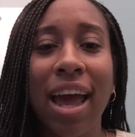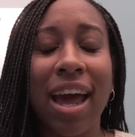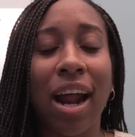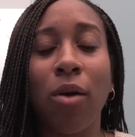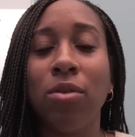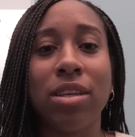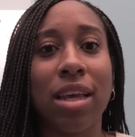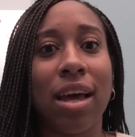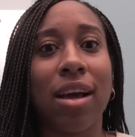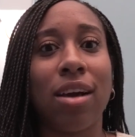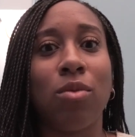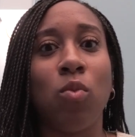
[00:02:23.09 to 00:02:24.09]
And I was
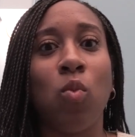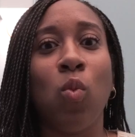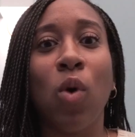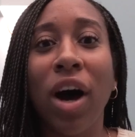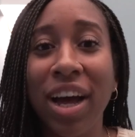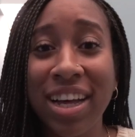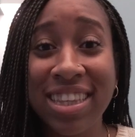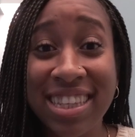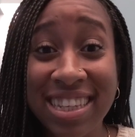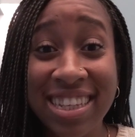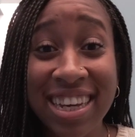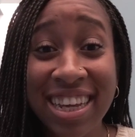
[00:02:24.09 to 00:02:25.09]
like,
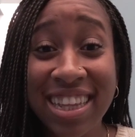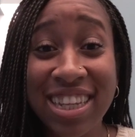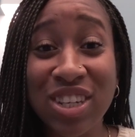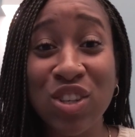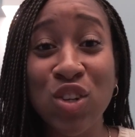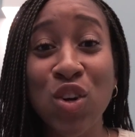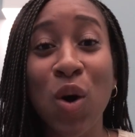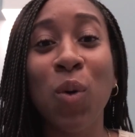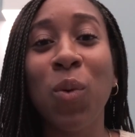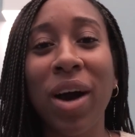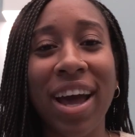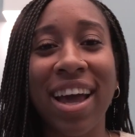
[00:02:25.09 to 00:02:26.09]
what? There's no
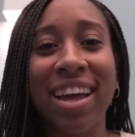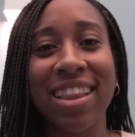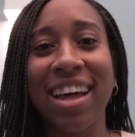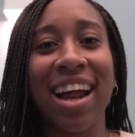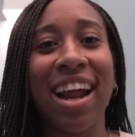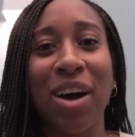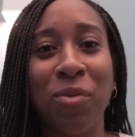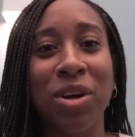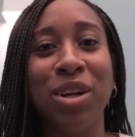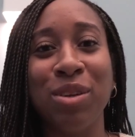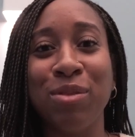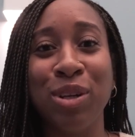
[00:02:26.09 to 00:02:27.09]
way that I
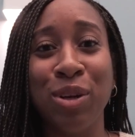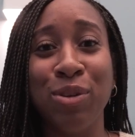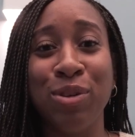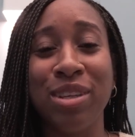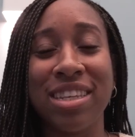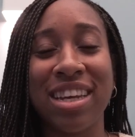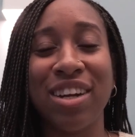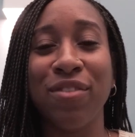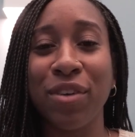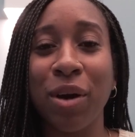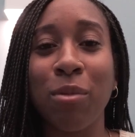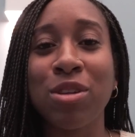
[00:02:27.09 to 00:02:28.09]
want to, do this
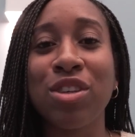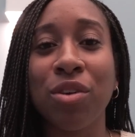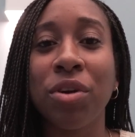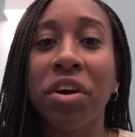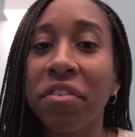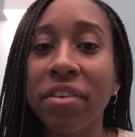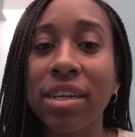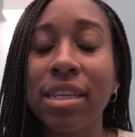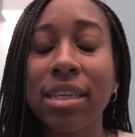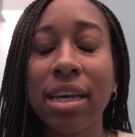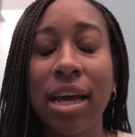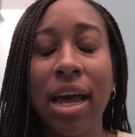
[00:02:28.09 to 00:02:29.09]
interview. I was so nervous.